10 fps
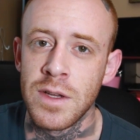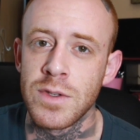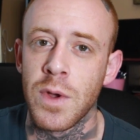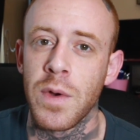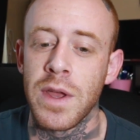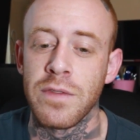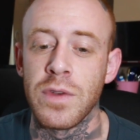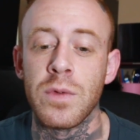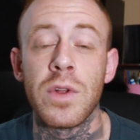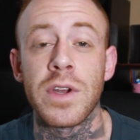So if
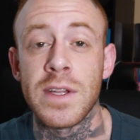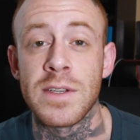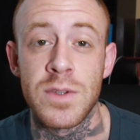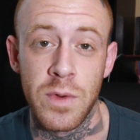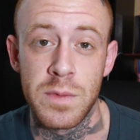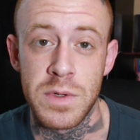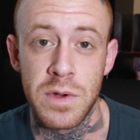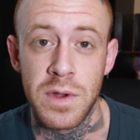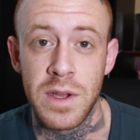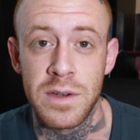you look in the
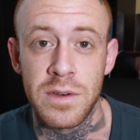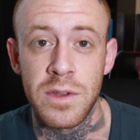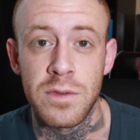scripture and